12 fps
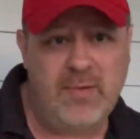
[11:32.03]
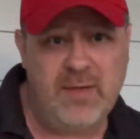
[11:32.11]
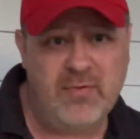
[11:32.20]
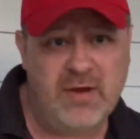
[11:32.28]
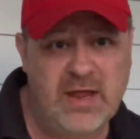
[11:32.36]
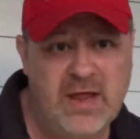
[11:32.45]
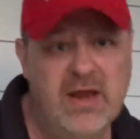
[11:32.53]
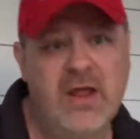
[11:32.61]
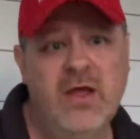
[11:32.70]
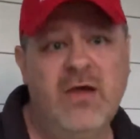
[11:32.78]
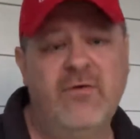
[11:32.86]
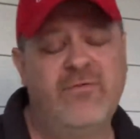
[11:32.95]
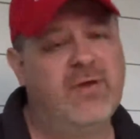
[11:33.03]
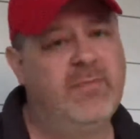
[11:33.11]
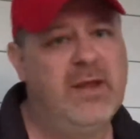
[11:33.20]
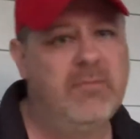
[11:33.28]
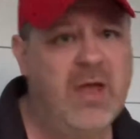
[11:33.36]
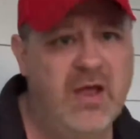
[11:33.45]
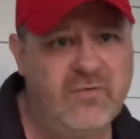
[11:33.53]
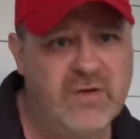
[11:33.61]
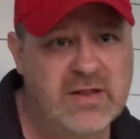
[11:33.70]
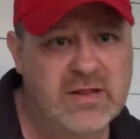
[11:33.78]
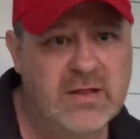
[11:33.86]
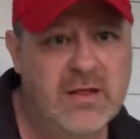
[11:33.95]
people in from them
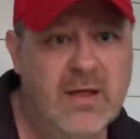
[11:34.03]
countries.